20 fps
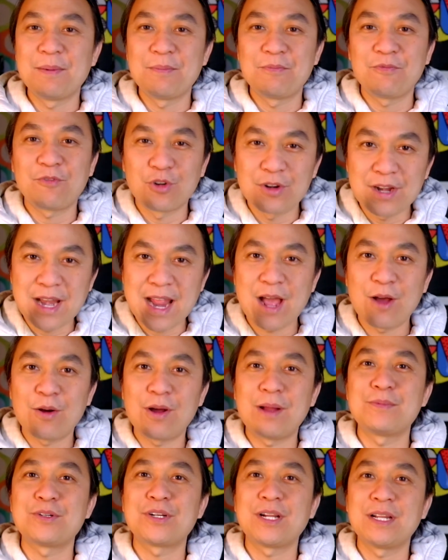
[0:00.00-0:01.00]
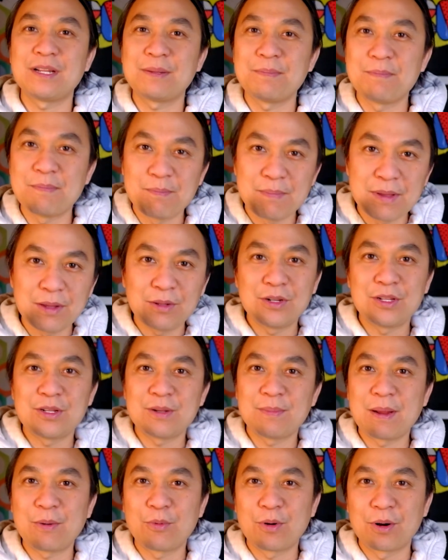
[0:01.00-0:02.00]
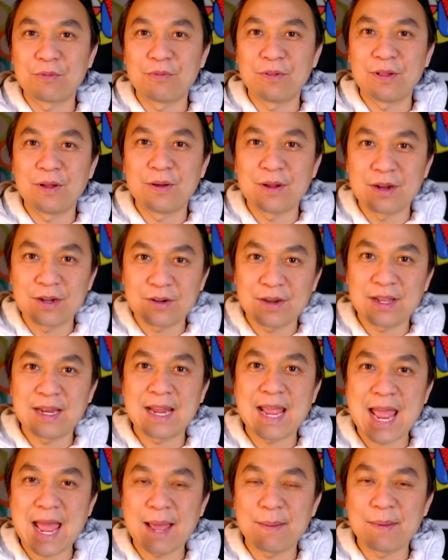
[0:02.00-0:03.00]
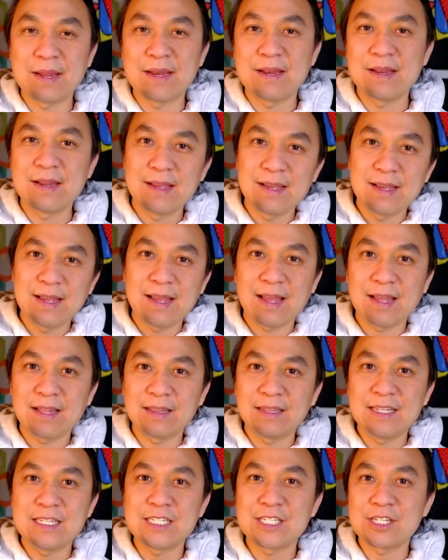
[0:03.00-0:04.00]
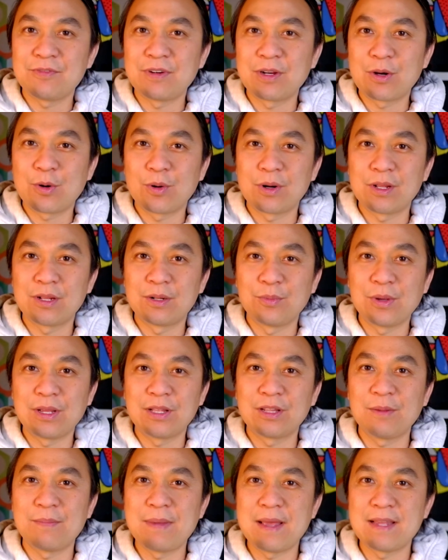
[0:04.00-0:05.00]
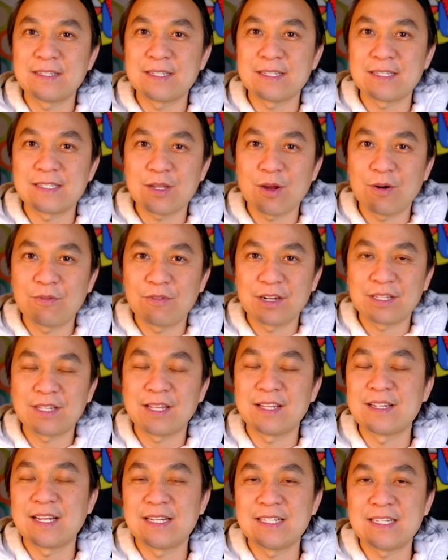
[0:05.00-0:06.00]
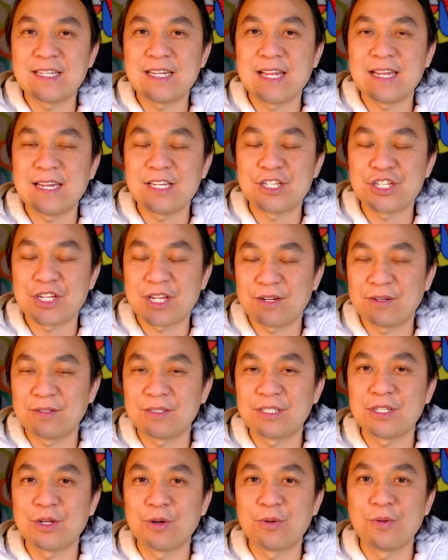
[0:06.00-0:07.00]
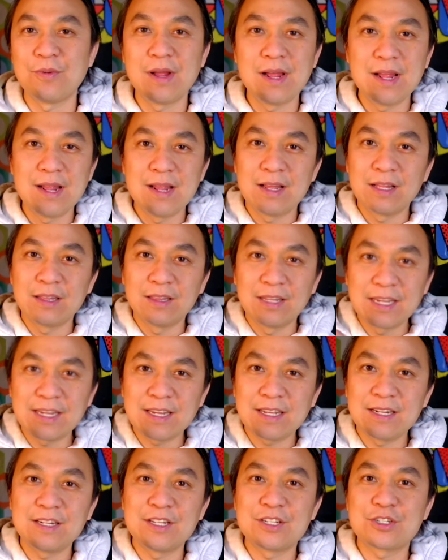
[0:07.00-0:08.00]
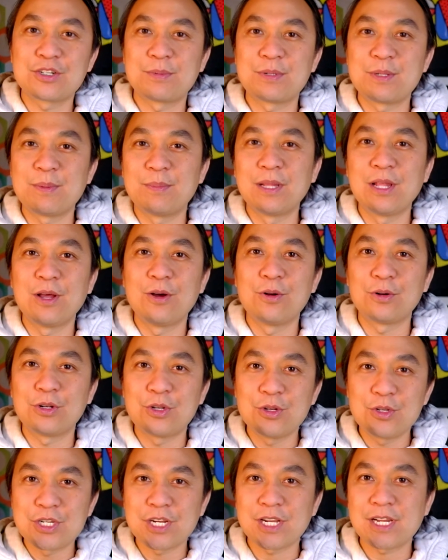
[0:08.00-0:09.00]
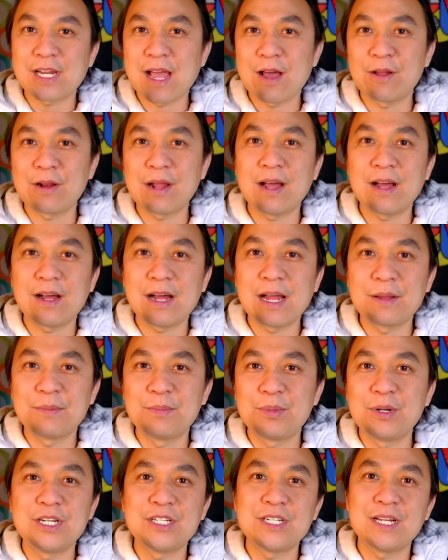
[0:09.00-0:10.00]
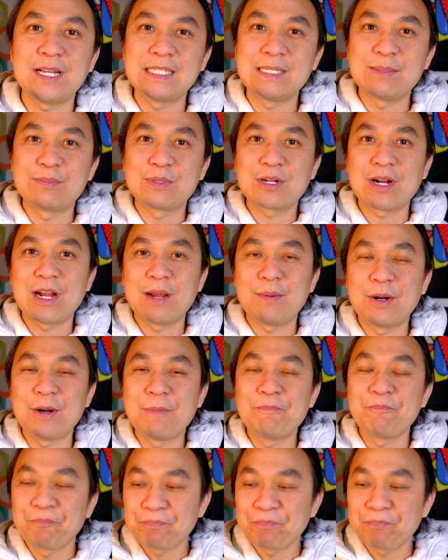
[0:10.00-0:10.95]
For now, I'm trying to build into my workflow and create a habit, at least to record on a weekly basis over at the 1980 channel. So link in the description below. Do check it out. I appreciate a subscriber.